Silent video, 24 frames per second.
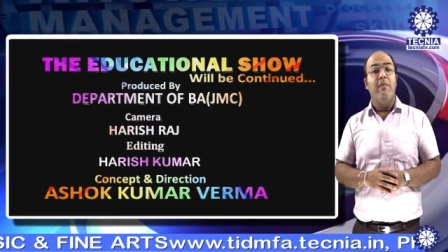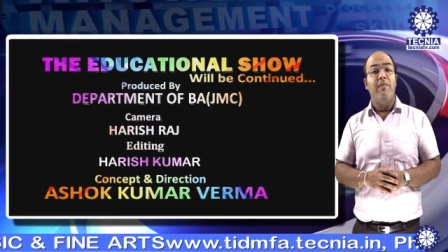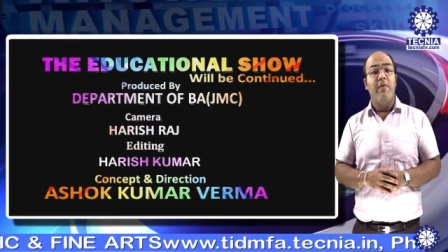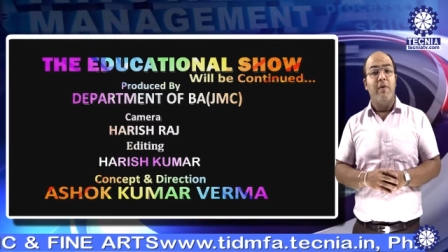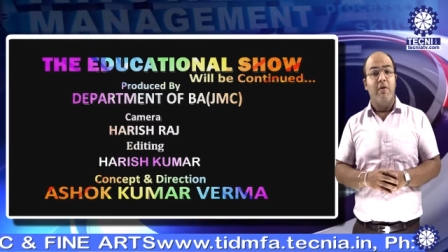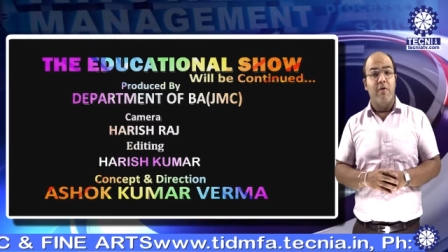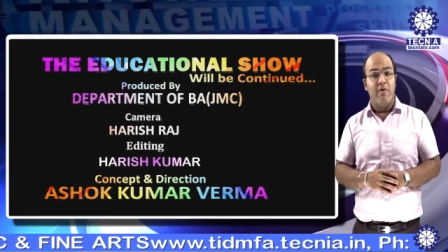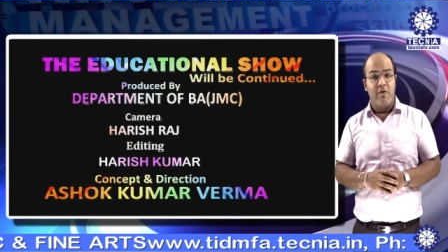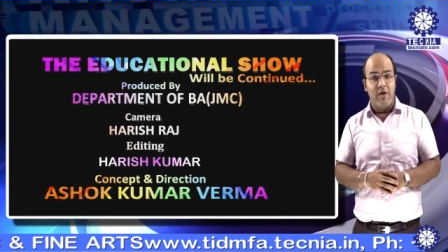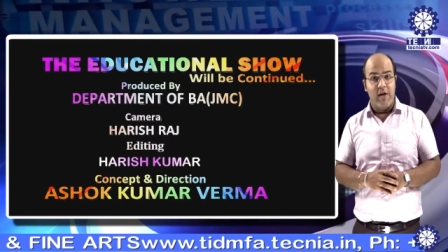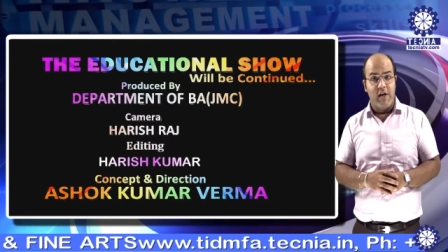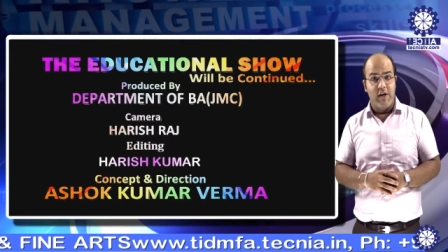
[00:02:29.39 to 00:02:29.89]

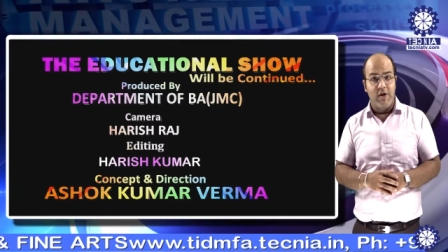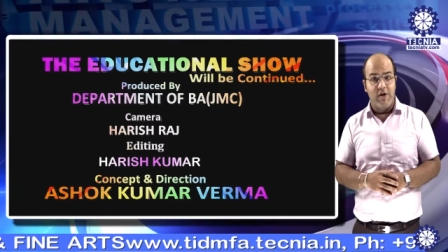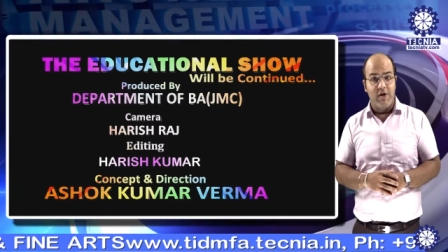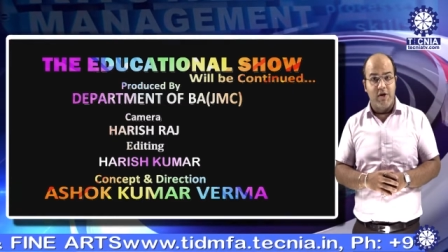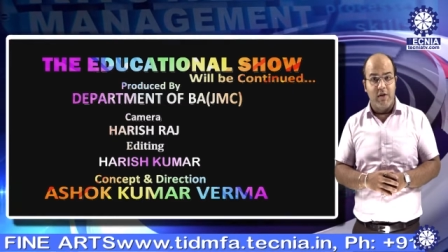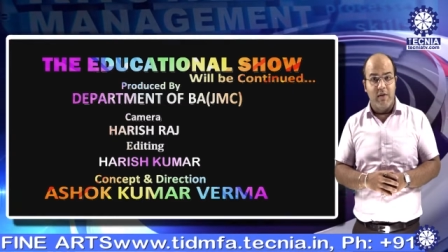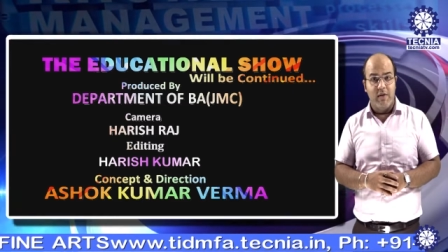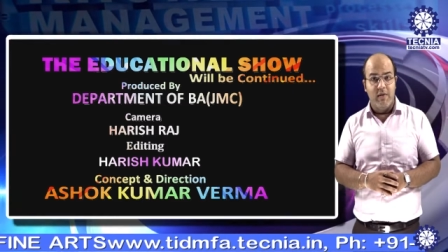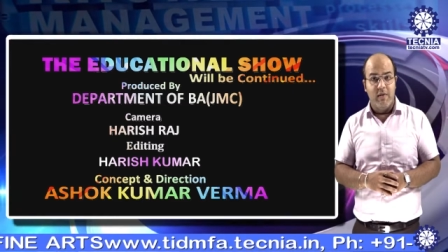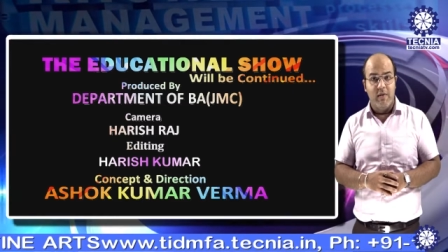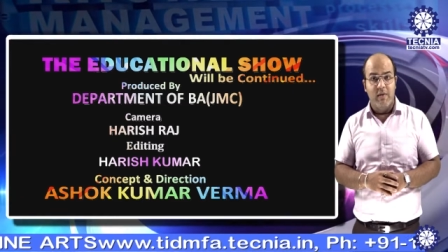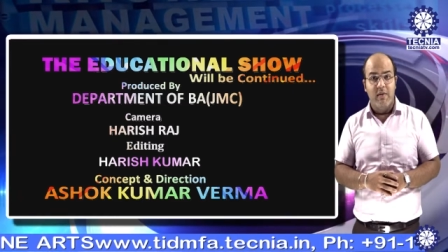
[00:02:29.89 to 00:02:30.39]

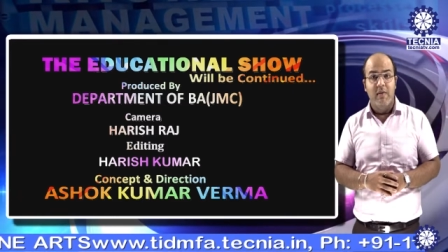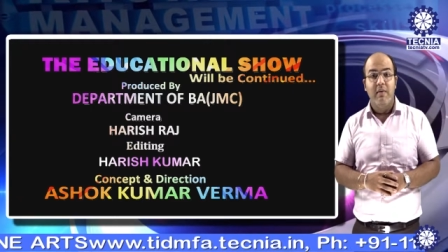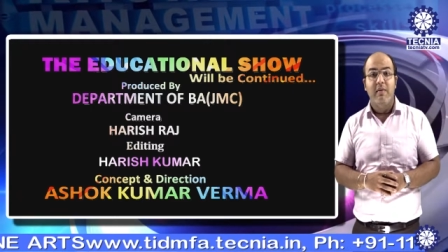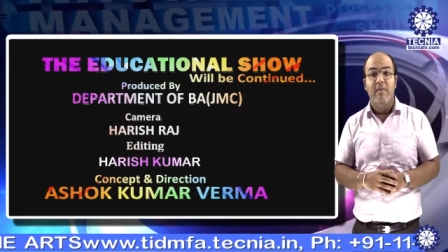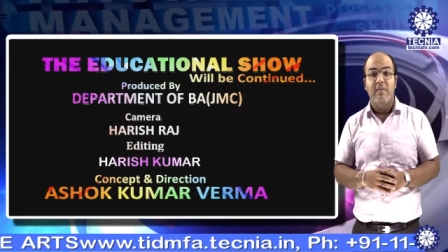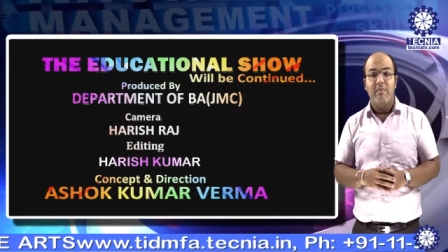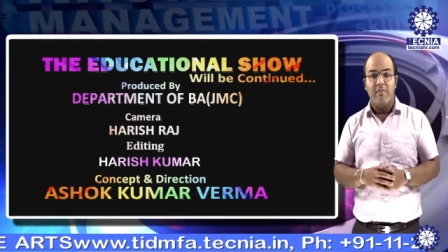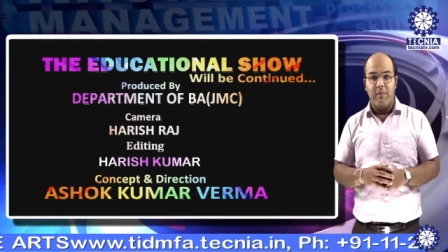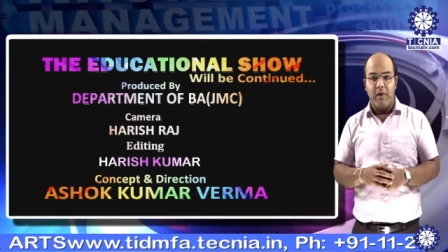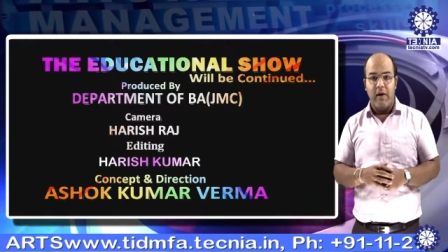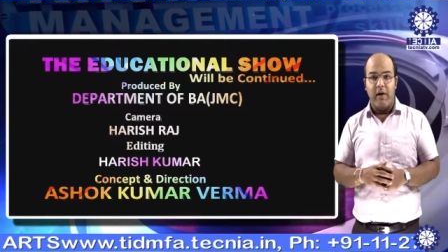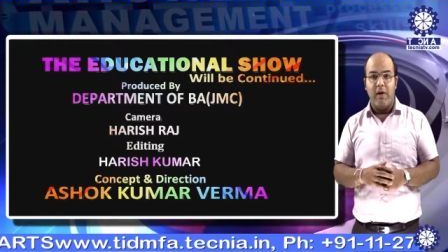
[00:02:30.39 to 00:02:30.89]
Association.
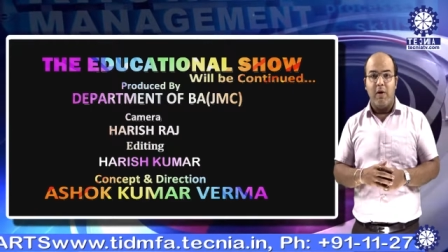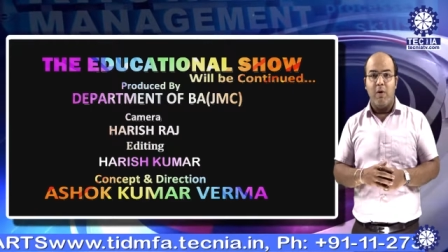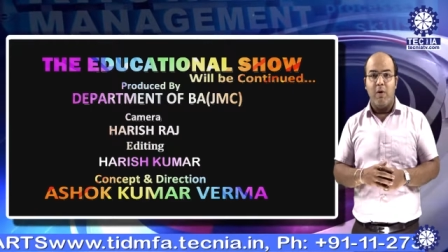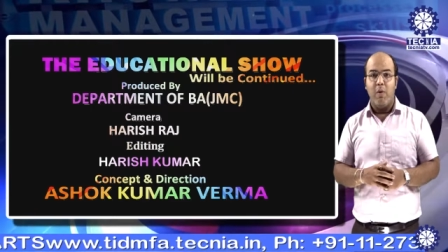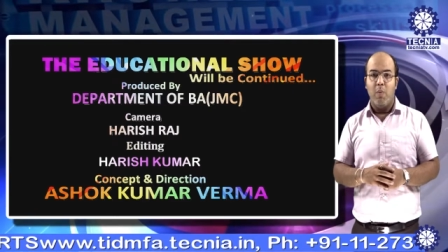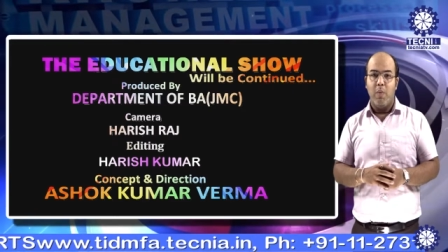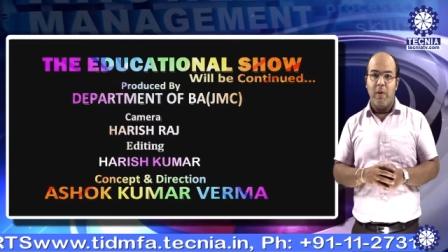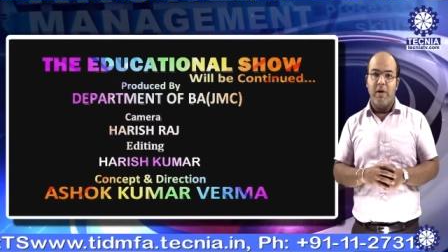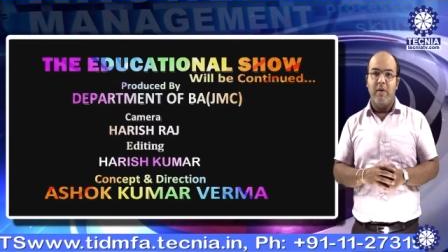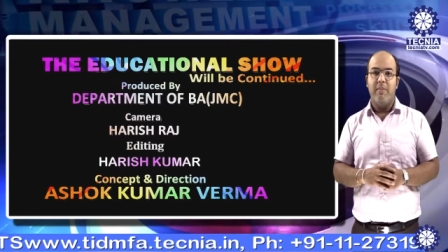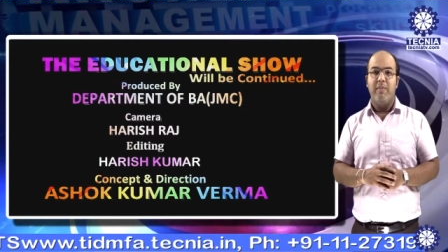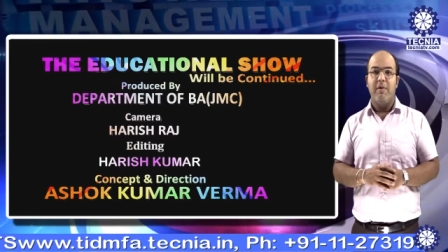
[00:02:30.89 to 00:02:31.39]
Thank you
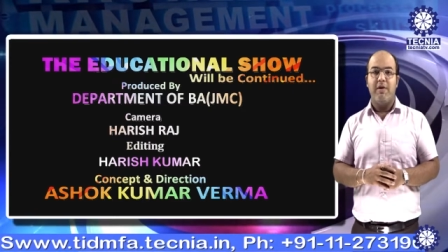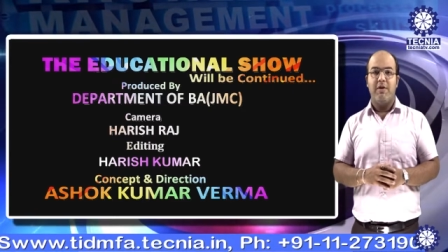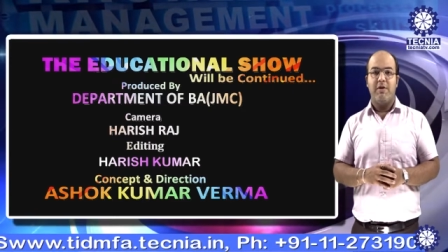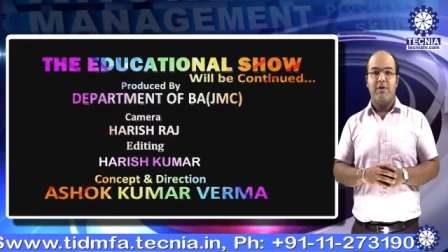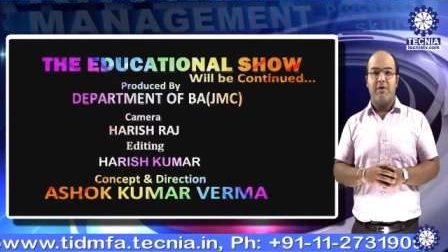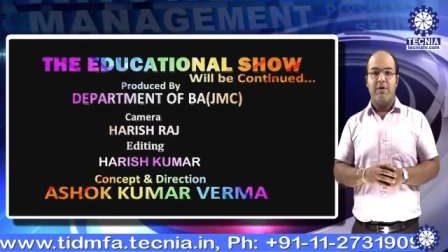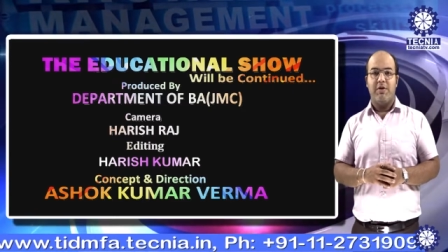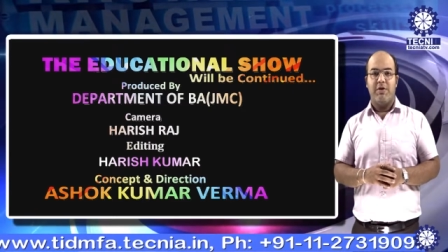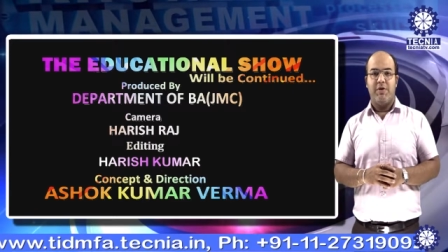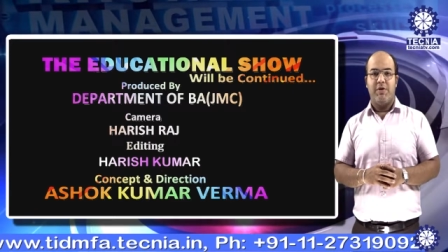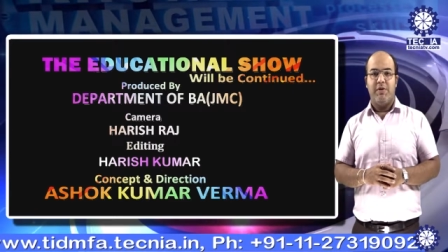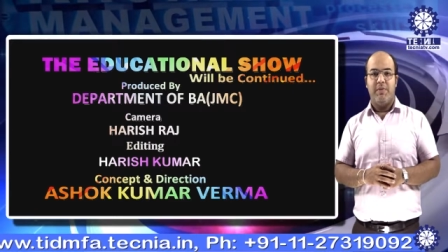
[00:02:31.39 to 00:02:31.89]
very
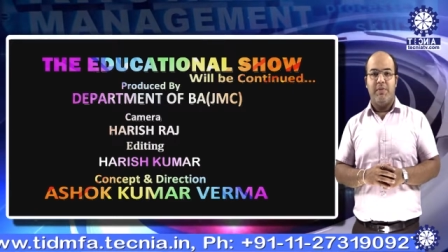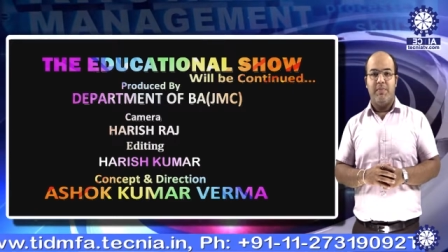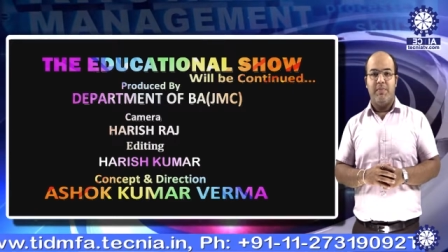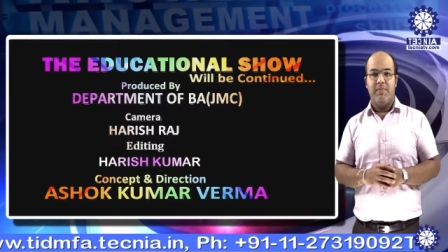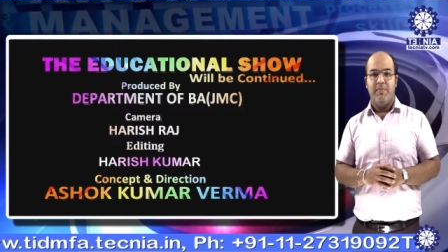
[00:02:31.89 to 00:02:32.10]
much.